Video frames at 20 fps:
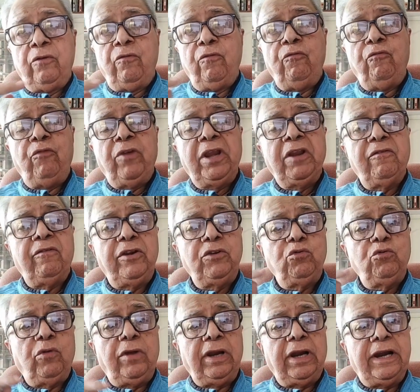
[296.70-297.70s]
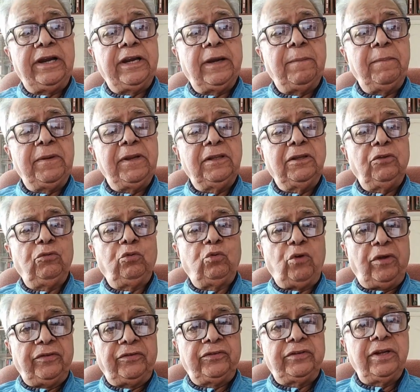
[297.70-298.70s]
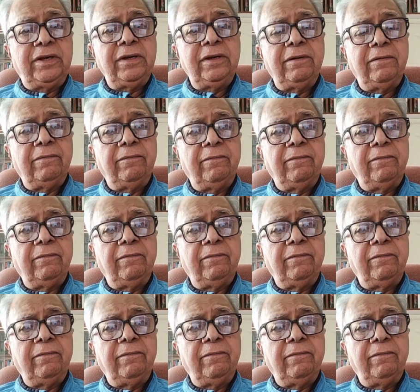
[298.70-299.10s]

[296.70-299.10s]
whenever you are attempting this question,